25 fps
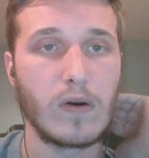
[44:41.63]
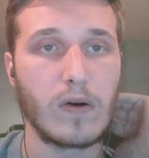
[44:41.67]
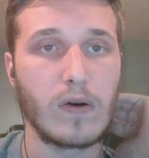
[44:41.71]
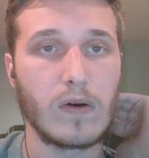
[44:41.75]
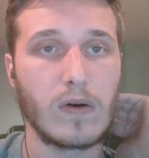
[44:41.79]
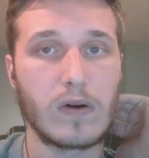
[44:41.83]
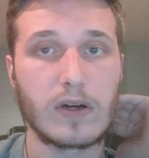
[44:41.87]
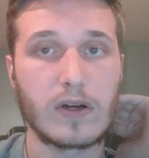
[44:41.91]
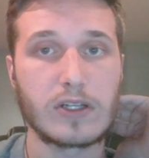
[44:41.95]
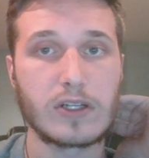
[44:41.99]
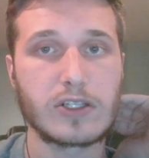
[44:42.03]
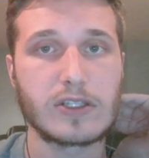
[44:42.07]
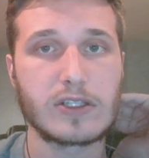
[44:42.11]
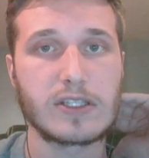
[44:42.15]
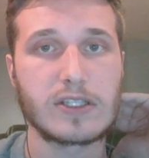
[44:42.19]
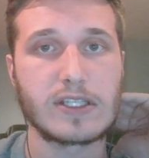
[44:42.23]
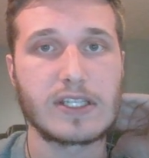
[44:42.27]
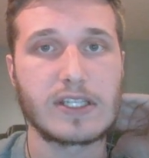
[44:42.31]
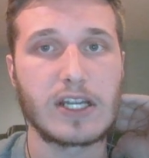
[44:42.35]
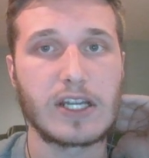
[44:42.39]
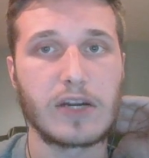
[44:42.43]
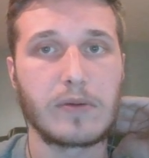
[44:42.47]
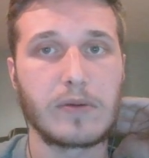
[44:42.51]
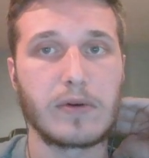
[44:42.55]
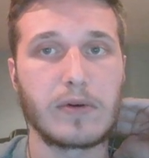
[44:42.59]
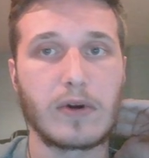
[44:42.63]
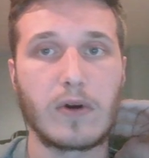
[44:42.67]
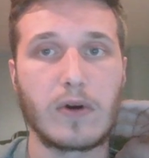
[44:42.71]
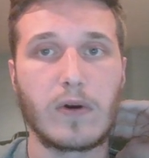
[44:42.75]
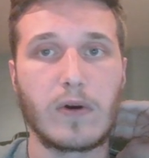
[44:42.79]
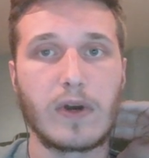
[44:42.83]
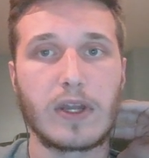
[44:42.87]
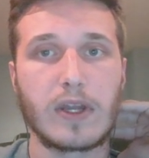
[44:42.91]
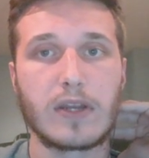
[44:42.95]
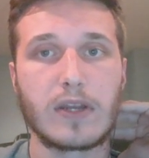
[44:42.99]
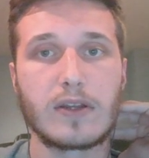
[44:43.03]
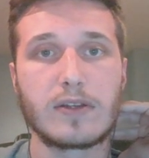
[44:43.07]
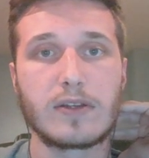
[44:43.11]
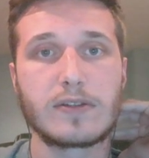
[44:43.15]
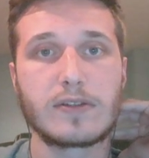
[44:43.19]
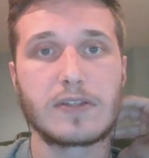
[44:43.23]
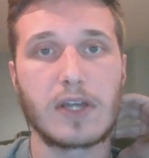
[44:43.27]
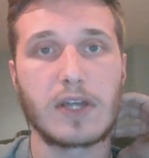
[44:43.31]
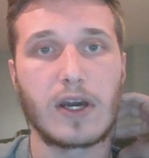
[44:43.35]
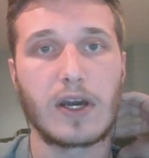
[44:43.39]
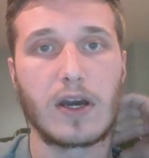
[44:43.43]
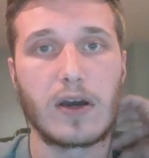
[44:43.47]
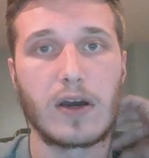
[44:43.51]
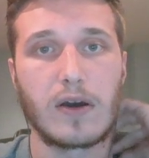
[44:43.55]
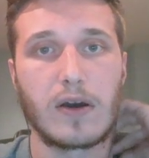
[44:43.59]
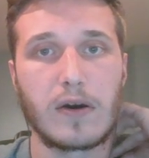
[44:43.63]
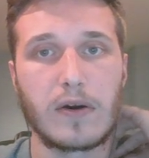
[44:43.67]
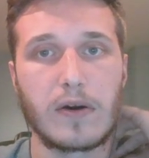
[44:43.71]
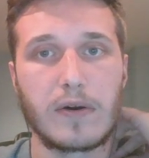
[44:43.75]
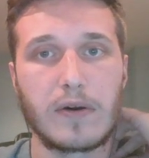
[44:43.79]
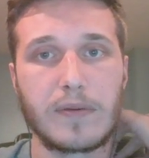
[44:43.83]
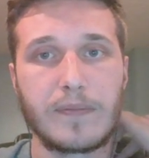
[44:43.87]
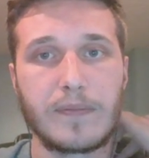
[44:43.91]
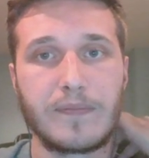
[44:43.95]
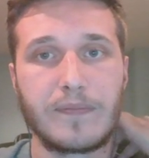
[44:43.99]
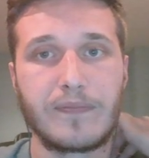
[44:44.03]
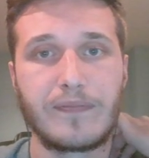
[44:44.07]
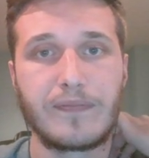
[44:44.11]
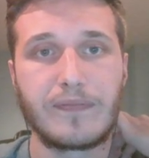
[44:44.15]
or it's just a terrible coin. So